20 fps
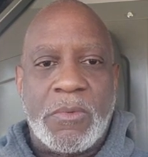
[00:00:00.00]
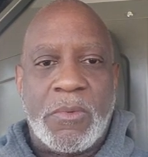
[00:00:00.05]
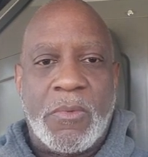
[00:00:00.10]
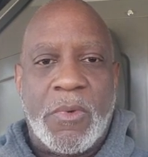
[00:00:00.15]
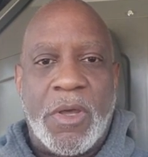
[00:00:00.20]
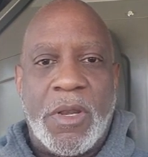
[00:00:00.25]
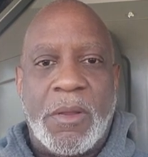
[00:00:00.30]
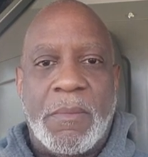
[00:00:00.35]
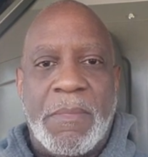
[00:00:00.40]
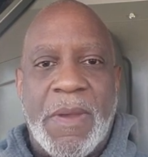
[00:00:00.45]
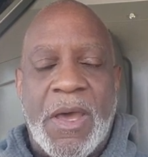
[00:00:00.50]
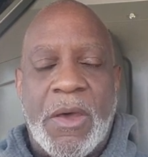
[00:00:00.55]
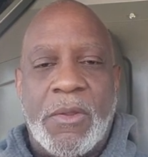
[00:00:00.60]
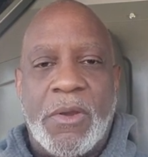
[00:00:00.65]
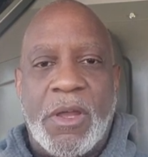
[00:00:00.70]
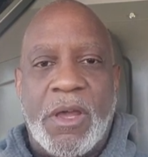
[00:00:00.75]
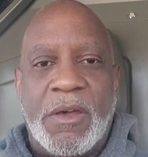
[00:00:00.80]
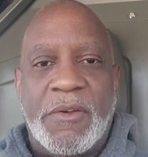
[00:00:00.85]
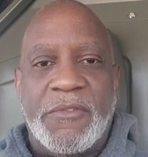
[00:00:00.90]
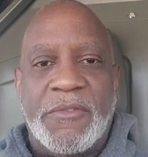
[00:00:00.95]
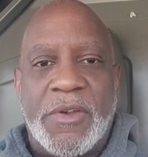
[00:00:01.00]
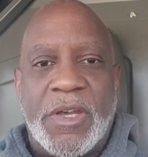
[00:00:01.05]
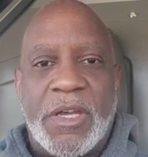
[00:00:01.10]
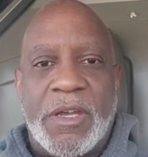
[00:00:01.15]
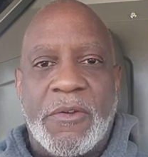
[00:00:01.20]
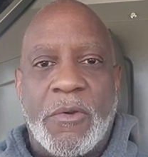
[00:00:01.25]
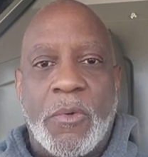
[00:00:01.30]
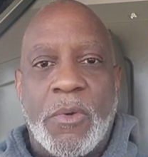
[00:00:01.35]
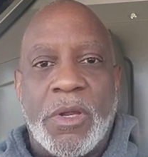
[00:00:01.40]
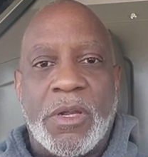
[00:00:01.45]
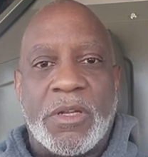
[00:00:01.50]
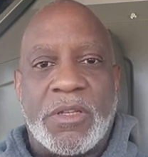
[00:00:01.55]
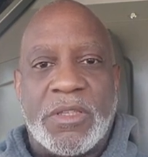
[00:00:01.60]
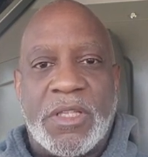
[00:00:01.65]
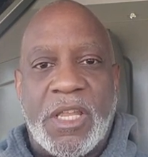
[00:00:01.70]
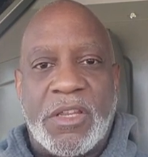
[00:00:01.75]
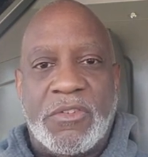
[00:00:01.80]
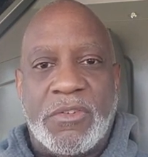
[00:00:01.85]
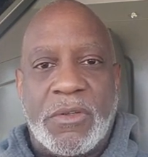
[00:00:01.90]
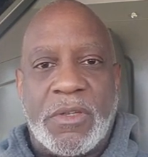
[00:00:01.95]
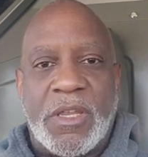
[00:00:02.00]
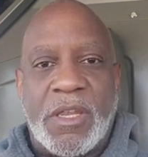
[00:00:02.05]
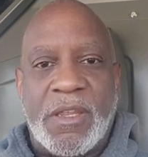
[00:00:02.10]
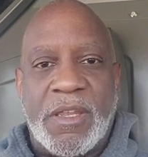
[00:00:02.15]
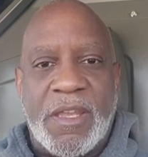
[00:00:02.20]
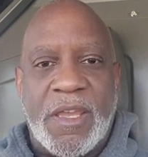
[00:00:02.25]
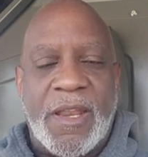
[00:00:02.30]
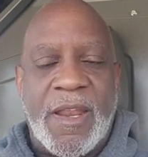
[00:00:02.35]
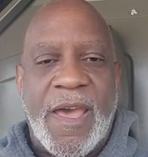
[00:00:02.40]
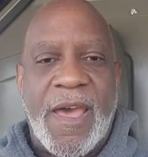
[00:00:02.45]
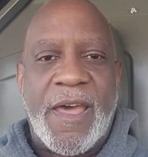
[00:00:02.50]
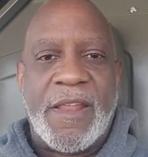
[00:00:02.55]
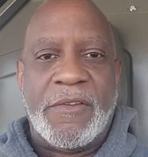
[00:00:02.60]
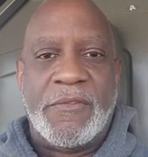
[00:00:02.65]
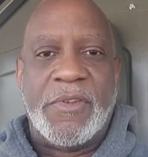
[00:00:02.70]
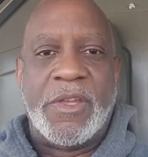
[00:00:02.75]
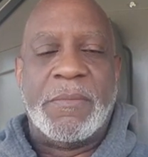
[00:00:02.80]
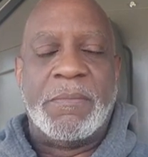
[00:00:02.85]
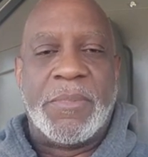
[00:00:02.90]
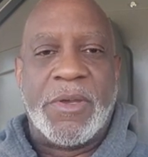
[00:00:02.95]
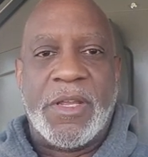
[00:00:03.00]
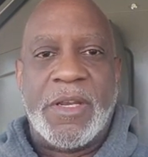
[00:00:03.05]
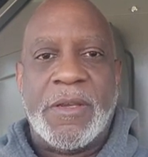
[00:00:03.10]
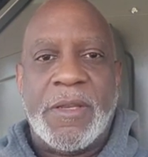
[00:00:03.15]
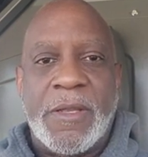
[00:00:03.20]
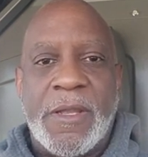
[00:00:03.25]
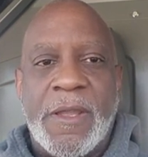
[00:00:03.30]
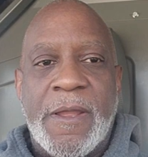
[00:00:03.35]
what amount of work that you can get out of it. But